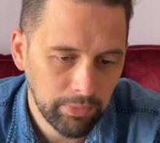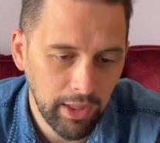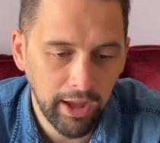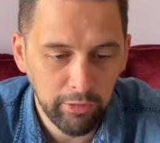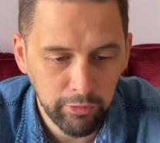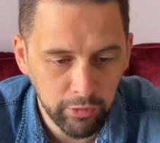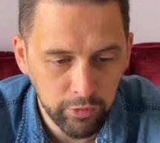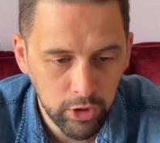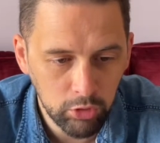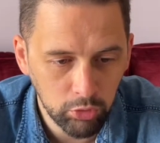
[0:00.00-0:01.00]
F for
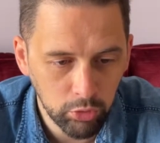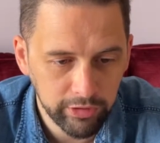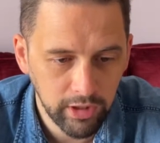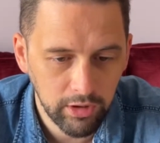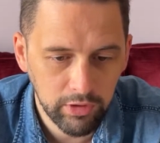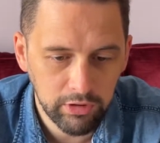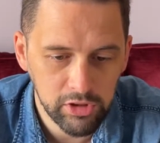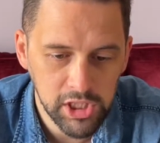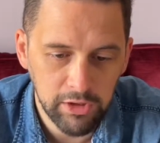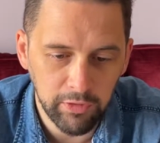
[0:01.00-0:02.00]
funeral service,
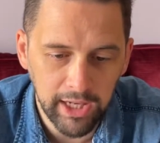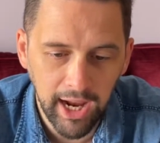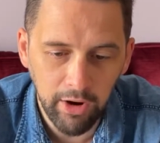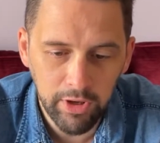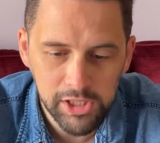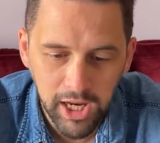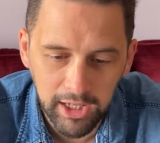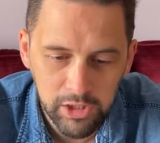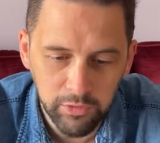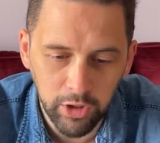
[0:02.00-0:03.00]
G for garage,
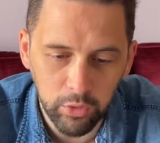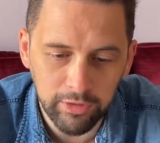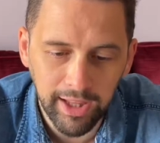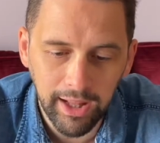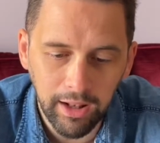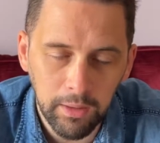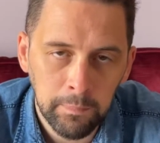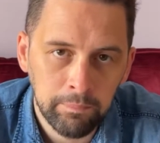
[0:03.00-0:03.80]
H for hotel,